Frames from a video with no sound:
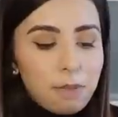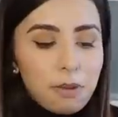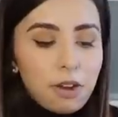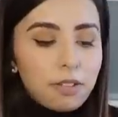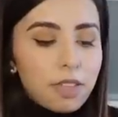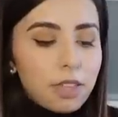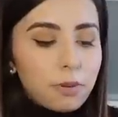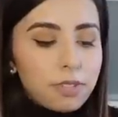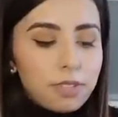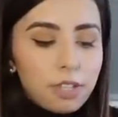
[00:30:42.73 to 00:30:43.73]
apparently
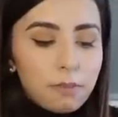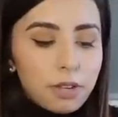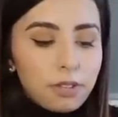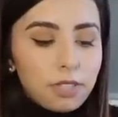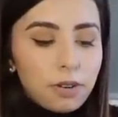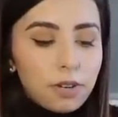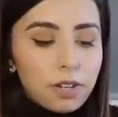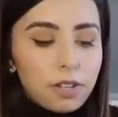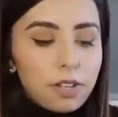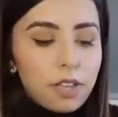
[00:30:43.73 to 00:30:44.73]
there will still be a
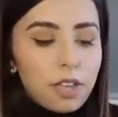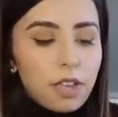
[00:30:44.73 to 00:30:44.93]
serial